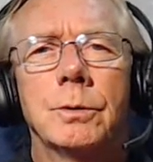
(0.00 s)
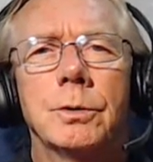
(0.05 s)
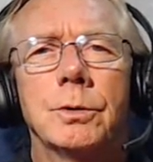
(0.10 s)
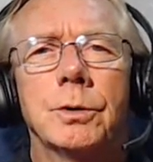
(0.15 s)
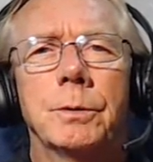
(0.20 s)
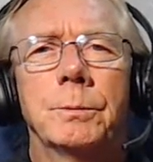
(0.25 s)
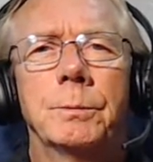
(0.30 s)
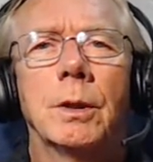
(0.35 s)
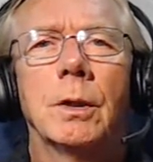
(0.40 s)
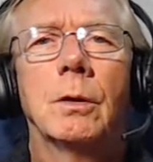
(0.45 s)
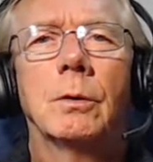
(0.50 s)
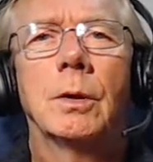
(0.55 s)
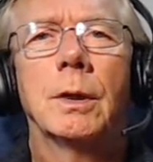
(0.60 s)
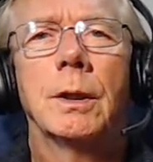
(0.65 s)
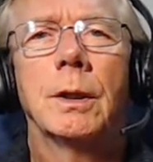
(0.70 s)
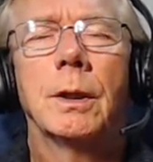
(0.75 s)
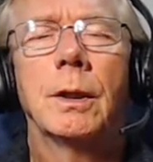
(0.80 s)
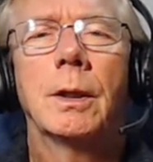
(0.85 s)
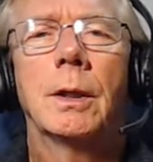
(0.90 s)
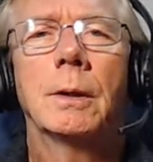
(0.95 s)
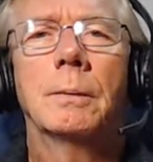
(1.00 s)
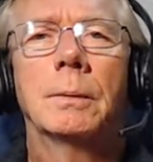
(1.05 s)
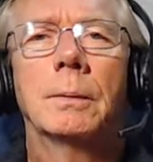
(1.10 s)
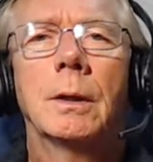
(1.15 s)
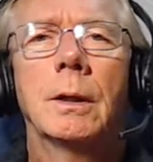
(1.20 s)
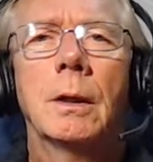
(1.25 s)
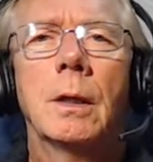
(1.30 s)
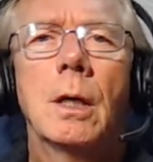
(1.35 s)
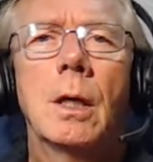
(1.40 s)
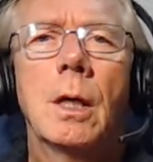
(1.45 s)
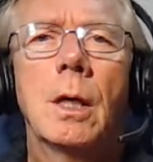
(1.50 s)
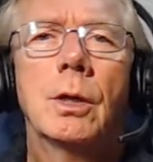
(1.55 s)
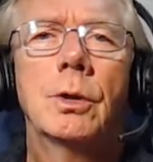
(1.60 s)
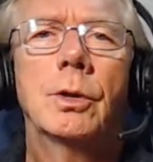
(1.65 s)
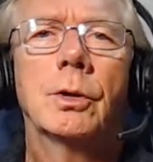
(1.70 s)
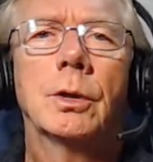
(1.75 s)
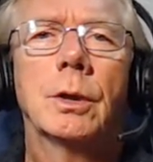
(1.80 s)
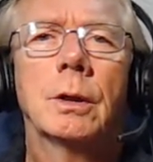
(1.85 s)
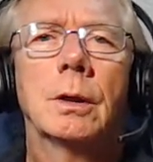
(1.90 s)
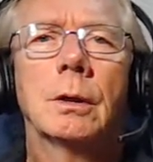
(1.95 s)
You should be already there, but
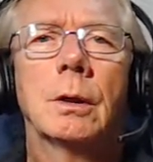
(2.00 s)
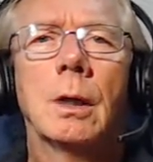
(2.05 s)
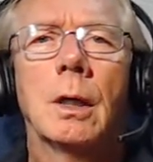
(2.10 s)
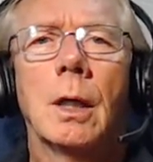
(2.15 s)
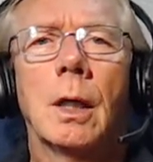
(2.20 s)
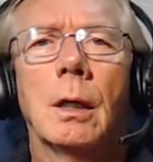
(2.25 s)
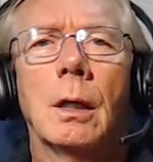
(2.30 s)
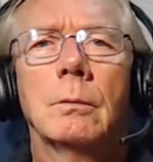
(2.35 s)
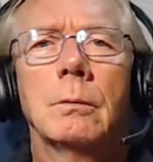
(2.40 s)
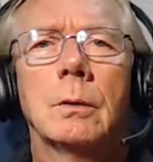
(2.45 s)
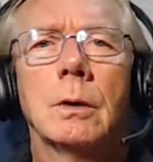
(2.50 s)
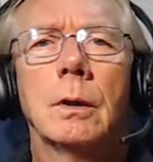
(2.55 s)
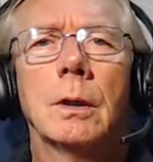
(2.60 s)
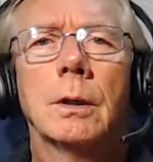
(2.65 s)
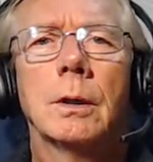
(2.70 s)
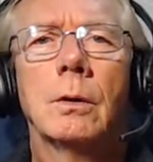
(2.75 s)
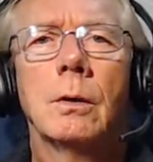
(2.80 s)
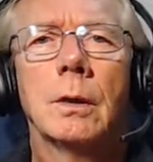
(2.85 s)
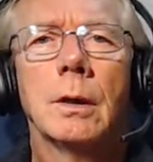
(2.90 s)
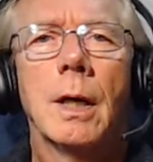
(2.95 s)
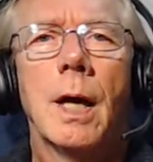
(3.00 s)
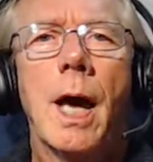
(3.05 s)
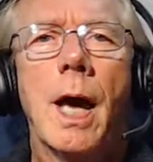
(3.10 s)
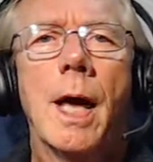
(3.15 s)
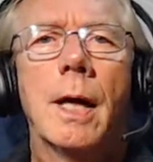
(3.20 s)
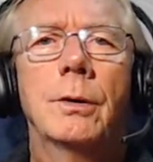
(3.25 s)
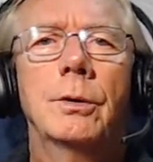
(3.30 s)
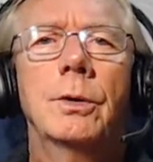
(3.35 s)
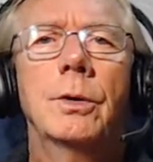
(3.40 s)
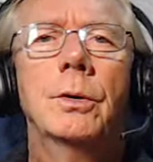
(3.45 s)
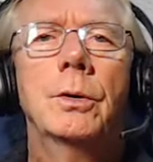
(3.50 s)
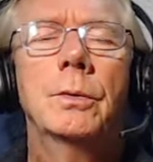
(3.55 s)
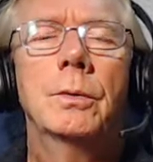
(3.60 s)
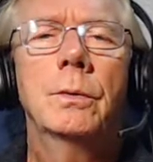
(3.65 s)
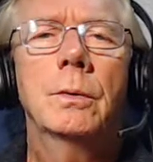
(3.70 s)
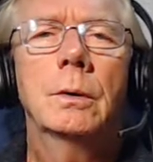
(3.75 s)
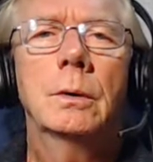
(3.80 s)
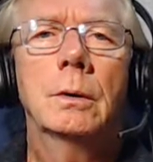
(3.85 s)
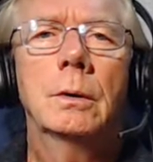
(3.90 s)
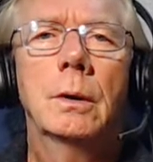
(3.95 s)
you can click on Add
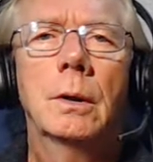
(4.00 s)
New,